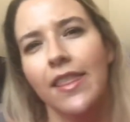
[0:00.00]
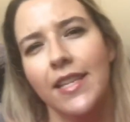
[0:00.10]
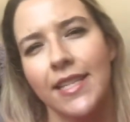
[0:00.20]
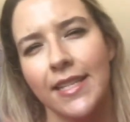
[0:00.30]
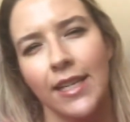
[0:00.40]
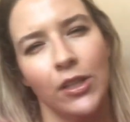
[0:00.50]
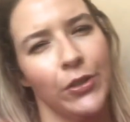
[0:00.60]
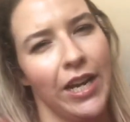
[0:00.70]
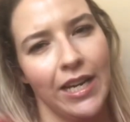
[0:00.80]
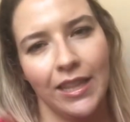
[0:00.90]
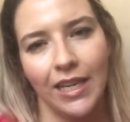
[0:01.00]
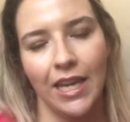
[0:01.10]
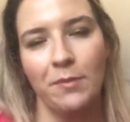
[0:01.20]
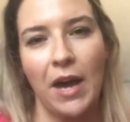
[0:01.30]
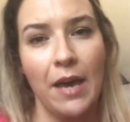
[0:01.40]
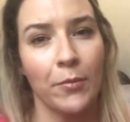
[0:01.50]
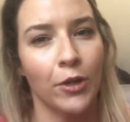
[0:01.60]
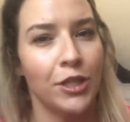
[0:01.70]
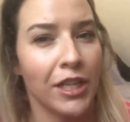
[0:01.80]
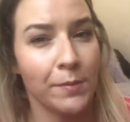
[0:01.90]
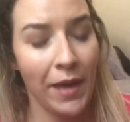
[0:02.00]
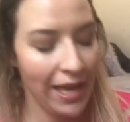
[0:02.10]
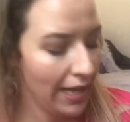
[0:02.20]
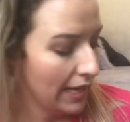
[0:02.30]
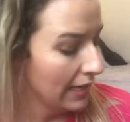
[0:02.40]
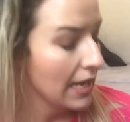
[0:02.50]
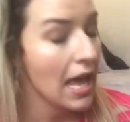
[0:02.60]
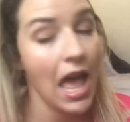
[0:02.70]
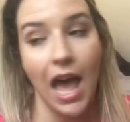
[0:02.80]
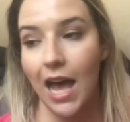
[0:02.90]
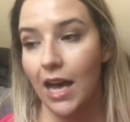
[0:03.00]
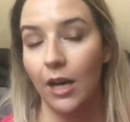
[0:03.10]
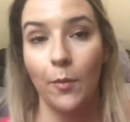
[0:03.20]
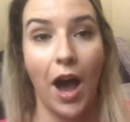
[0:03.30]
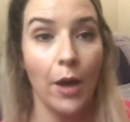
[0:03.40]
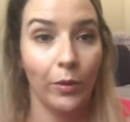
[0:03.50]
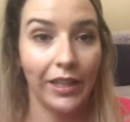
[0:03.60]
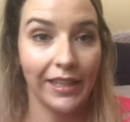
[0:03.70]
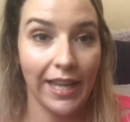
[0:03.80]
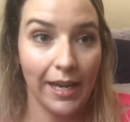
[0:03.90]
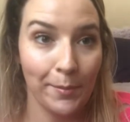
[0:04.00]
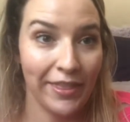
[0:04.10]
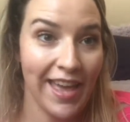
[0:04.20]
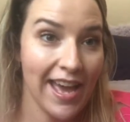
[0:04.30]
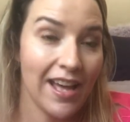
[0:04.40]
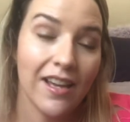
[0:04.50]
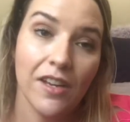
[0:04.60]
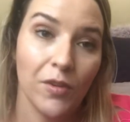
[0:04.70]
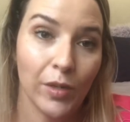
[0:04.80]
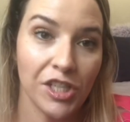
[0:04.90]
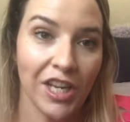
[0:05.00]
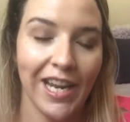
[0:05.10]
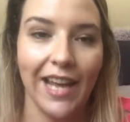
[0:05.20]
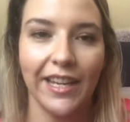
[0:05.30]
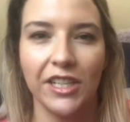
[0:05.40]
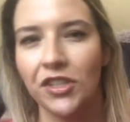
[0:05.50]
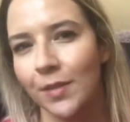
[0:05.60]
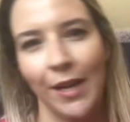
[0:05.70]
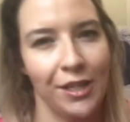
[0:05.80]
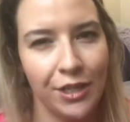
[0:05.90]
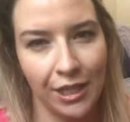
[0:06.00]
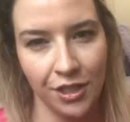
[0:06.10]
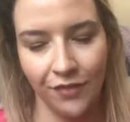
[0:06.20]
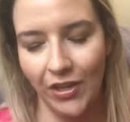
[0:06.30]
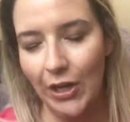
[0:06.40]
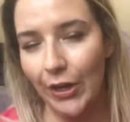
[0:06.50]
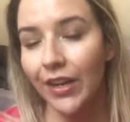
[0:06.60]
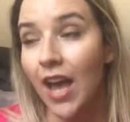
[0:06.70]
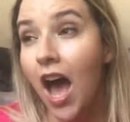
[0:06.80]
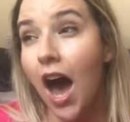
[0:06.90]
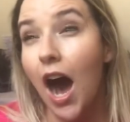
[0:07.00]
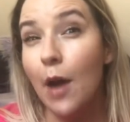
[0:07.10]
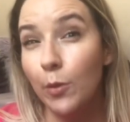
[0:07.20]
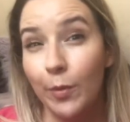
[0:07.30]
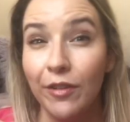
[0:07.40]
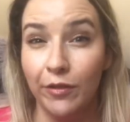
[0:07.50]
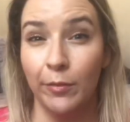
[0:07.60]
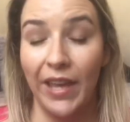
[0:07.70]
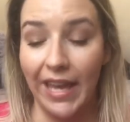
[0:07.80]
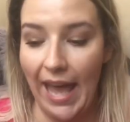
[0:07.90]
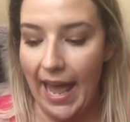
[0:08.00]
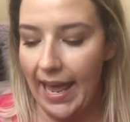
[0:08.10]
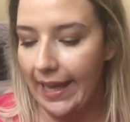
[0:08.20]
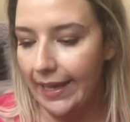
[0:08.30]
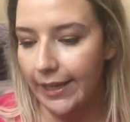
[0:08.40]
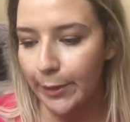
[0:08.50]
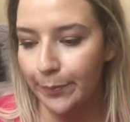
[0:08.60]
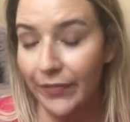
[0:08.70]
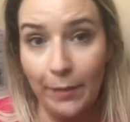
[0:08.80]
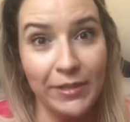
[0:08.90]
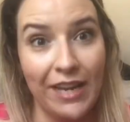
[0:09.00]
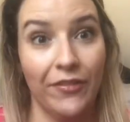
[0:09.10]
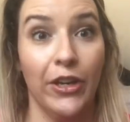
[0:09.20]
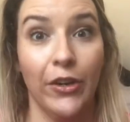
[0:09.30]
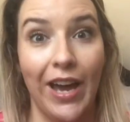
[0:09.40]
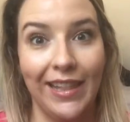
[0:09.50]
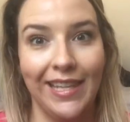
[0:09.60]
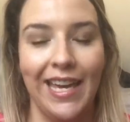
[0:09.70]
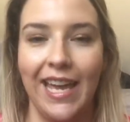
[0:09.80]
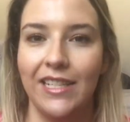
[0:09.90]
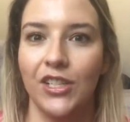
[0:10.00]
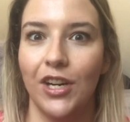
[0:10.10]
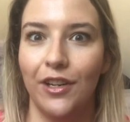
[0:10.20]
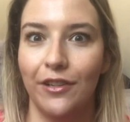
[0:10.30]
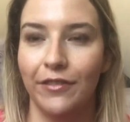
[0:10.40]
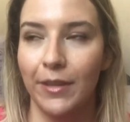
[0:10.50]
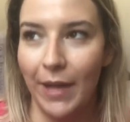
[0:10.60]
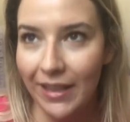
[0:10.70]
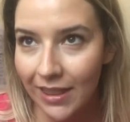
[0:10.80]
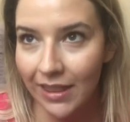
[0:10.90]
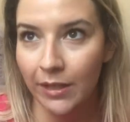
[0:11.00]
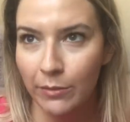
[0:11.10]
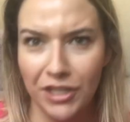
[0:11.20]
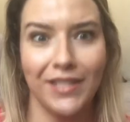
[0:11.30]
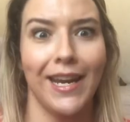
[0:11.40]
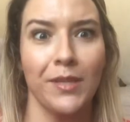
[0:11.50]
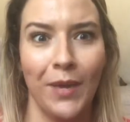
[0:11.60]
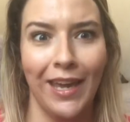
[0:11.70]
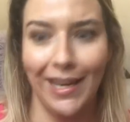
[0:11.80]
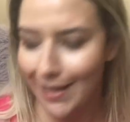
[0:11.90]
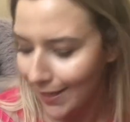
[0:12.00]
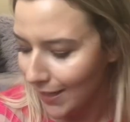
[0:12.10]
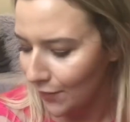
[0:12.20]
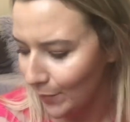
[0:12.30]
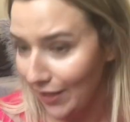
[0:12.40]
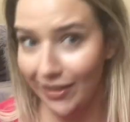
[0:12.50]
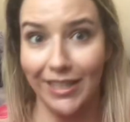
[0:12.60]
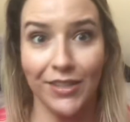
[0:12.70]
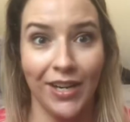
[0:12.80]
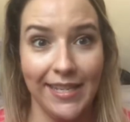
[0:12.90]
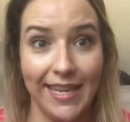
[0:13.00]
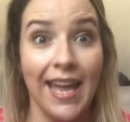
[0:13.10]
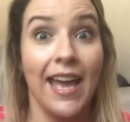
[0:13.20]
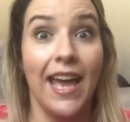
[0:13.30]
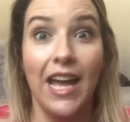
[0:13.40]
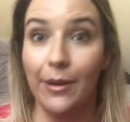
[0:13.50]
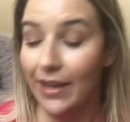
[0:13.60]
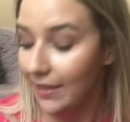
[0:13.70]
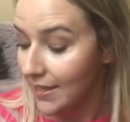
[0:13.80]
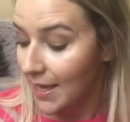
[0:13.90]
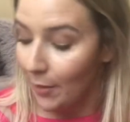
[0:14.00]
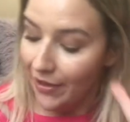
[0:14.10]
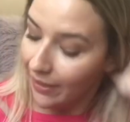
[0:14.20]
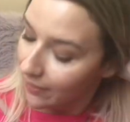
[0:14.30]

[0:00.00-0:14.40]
This doesn't include anything in my project pan. I will link that up there if you want to check it out. That is just my introduction video. I will be filming a update video at the end of the month, which is next weekend. I can't even believe it. That's crazy. Anyway, let's keep going.